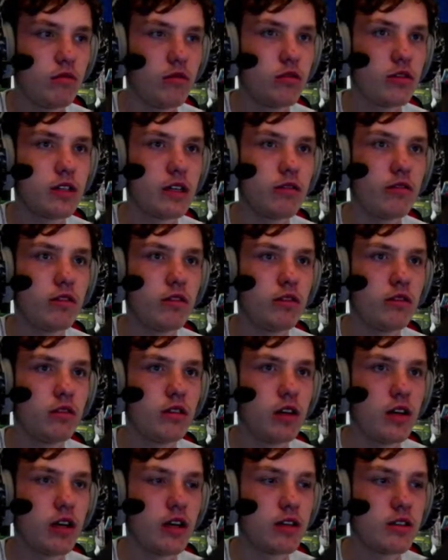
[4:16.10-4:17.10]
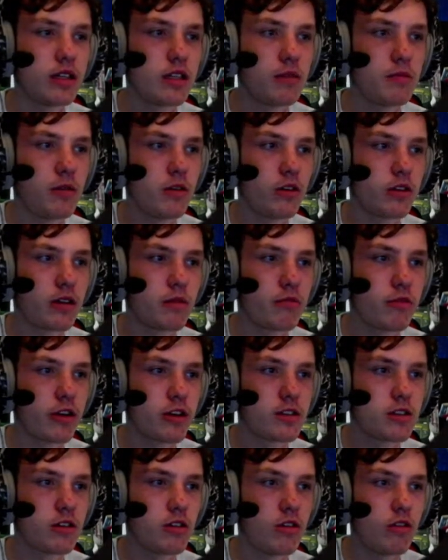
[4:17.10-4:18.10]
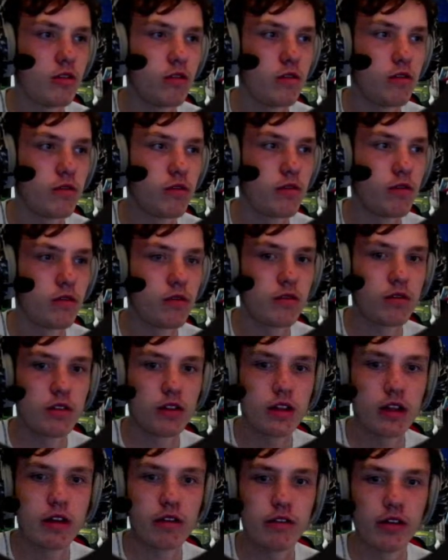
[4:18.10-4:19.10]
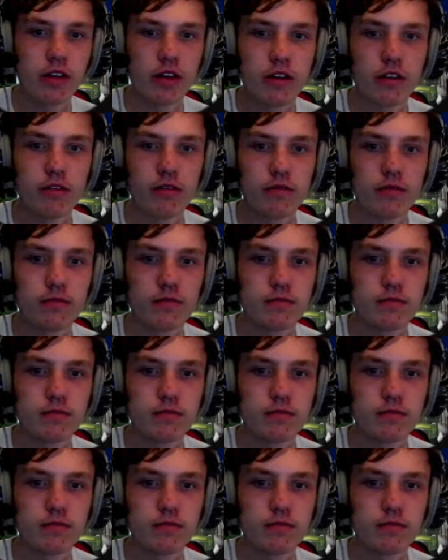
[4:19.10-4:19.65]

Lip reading: What's that one? Set the parking brake to off. There we go.